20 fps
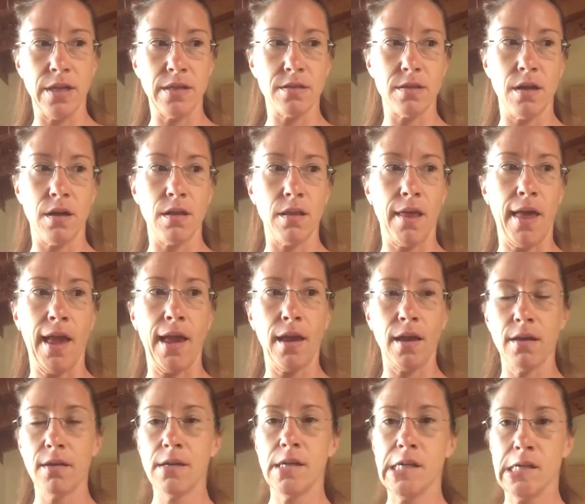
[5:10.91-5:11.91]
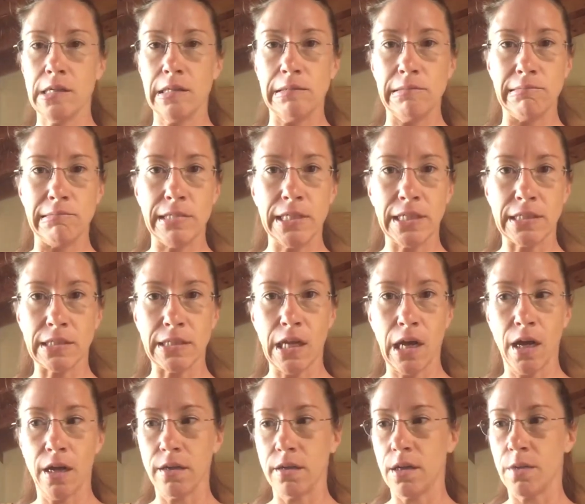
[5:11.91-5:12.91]
It's not like, it's
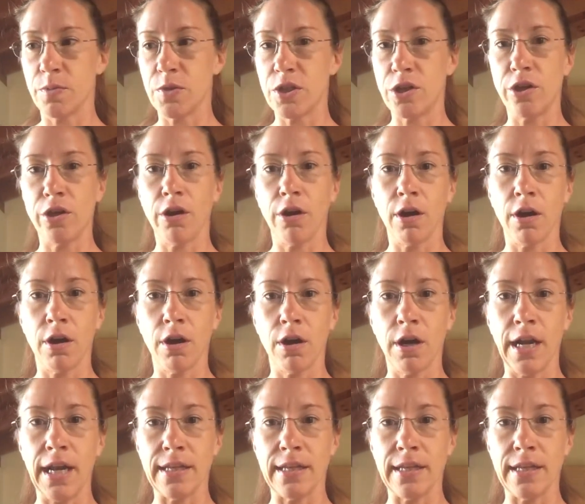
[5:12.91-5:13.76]
not obscure.